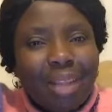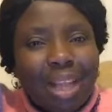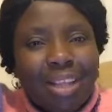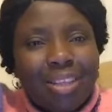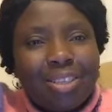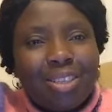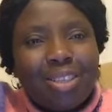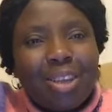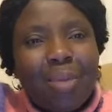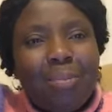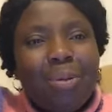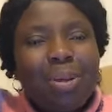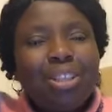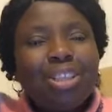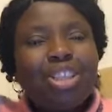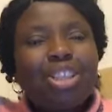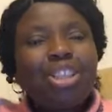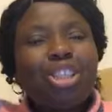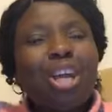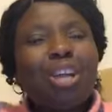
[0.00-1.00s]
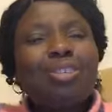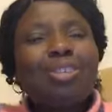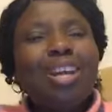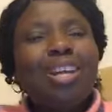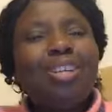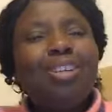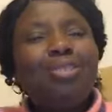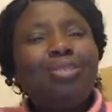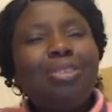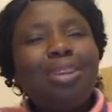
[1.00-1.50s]
Somebody shout
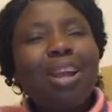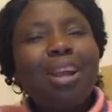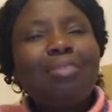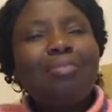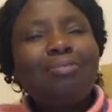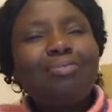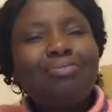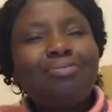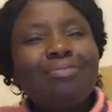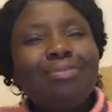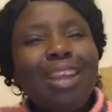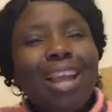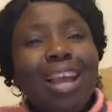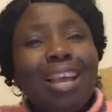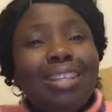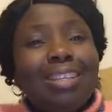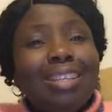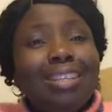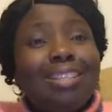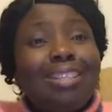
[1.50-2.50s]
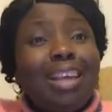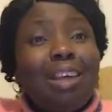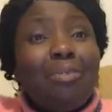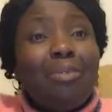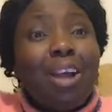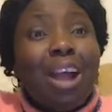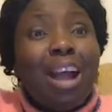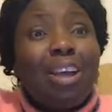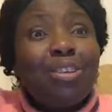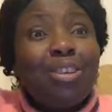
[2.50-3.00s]
hallelujah. The
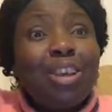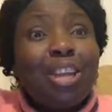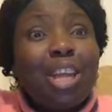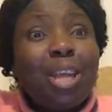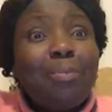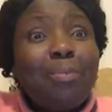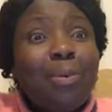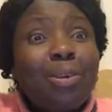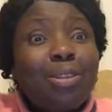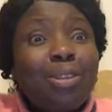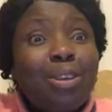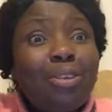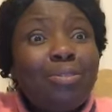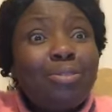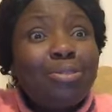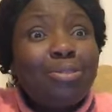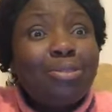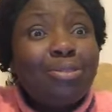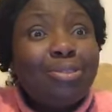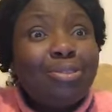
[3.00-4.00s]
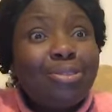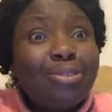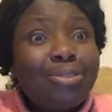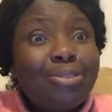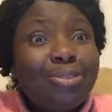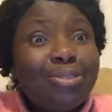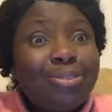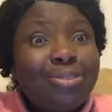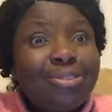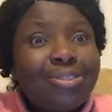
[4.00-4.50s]
devil cannot keep us off.
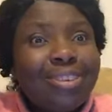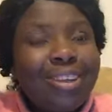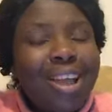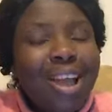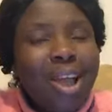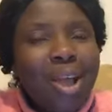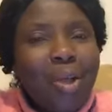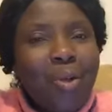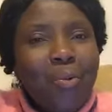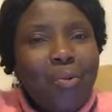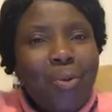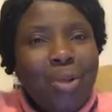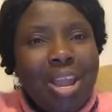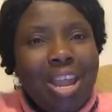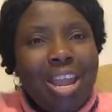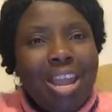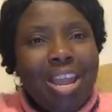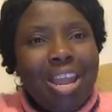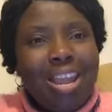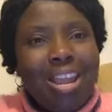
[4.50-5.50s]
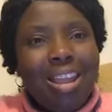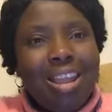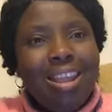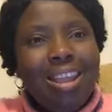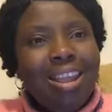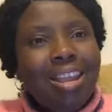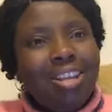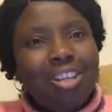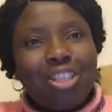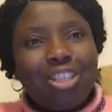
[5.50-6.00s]
We
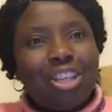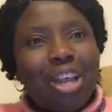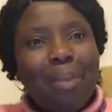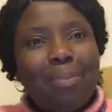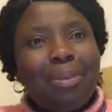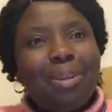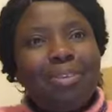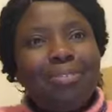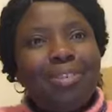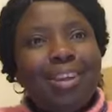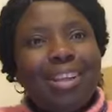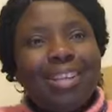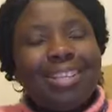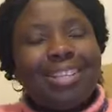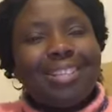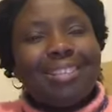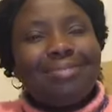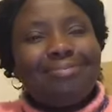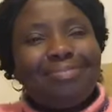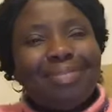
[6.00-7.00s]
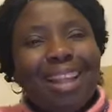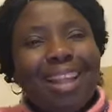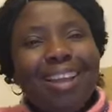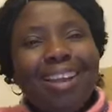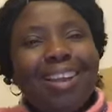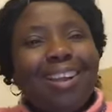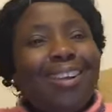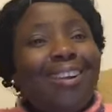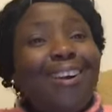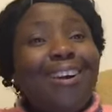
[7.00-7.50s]
shall be great.
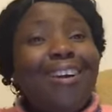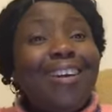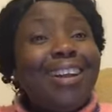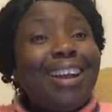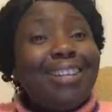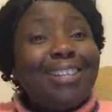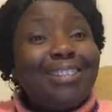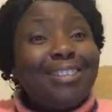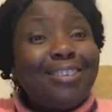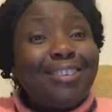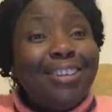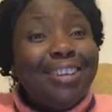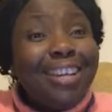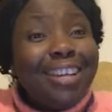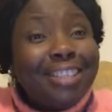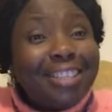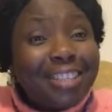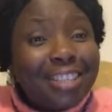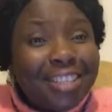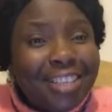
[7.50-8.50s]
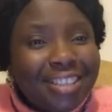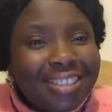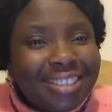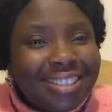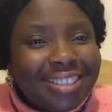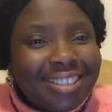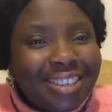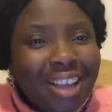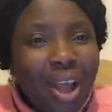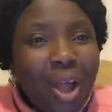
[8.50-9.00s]

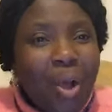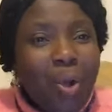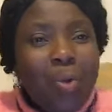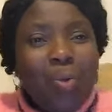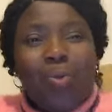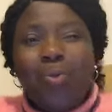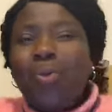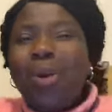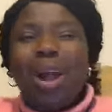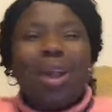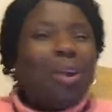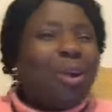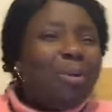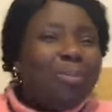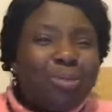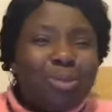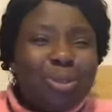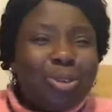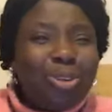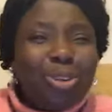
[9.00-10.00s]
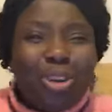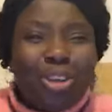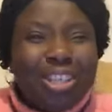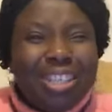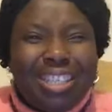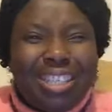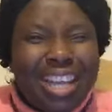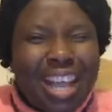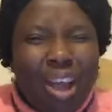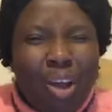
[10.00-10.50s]
Congratulations. Welcome to your
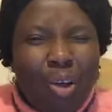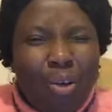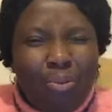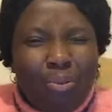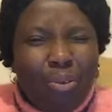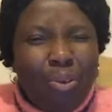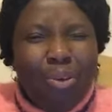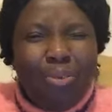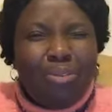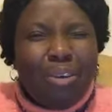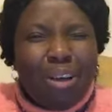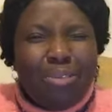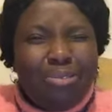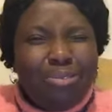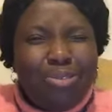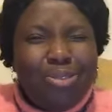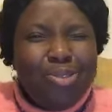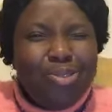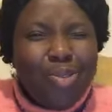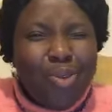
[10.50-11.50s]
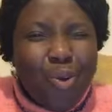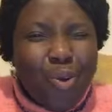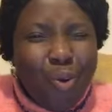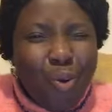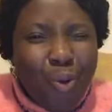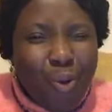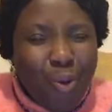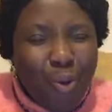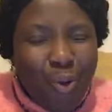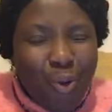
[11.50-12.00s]
year of
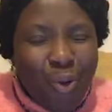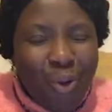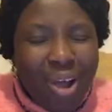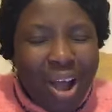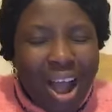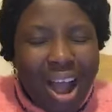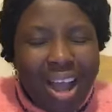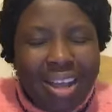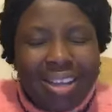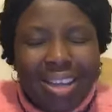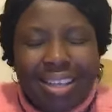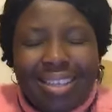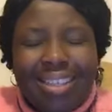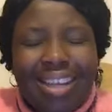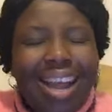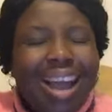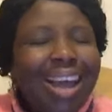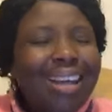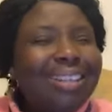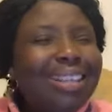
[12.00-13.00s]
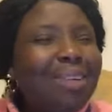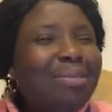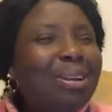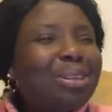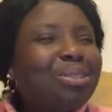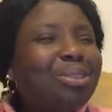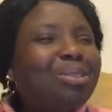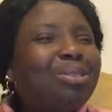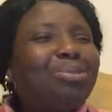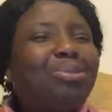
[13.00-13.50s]
overflow. Hiya, yeah, that one
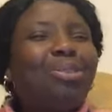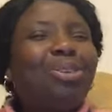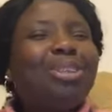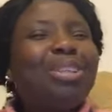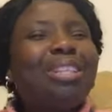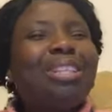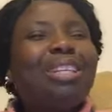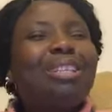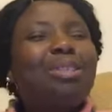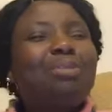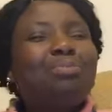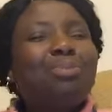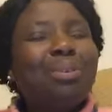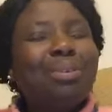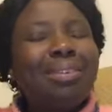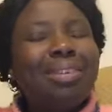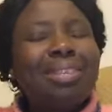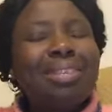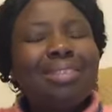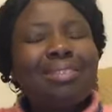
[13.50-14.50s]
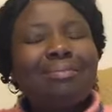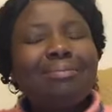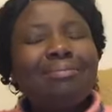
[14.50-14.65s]
just flowed in the spirit.